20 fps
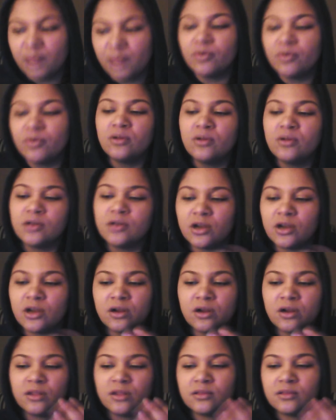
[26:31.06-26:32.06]
people
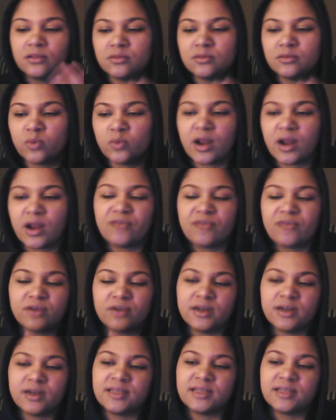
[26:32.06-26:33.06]
learn
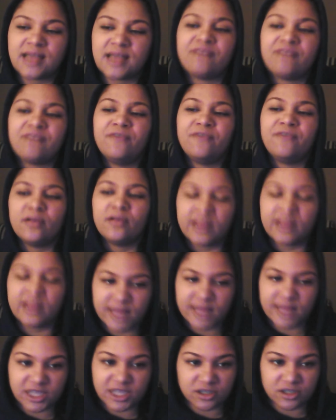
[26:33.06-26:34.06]
whatever it is I
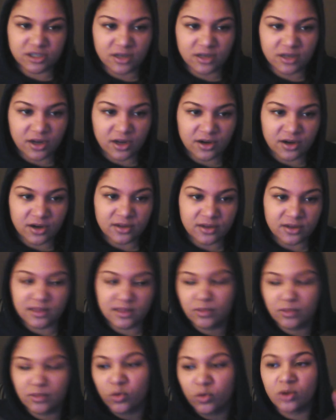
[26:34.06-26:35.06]
felt like they should
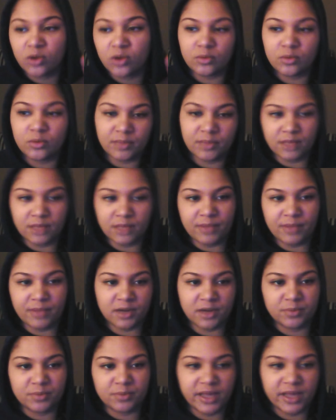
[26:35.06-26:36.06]
learn, that the world would be
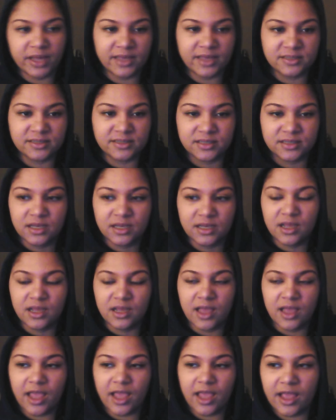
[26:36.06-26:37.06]
a better place.
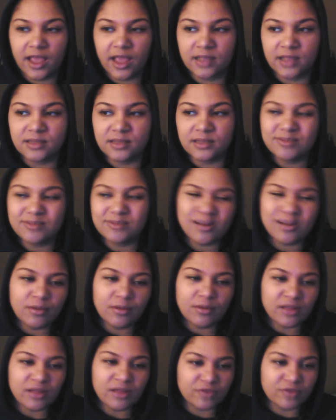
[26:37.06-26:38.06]
And I'm
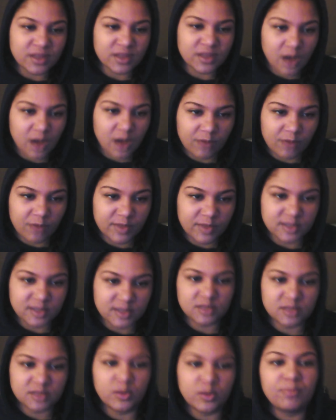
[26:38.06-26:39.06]
talking about like really
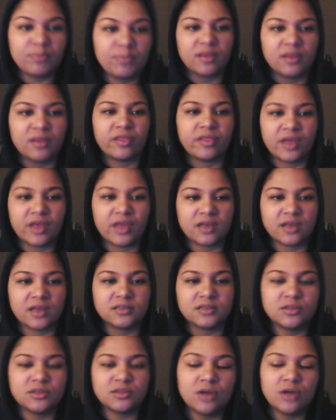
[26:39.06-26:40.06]
obvious sweeping
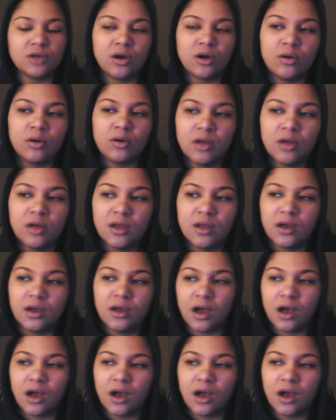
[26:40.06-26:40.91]
things, you know,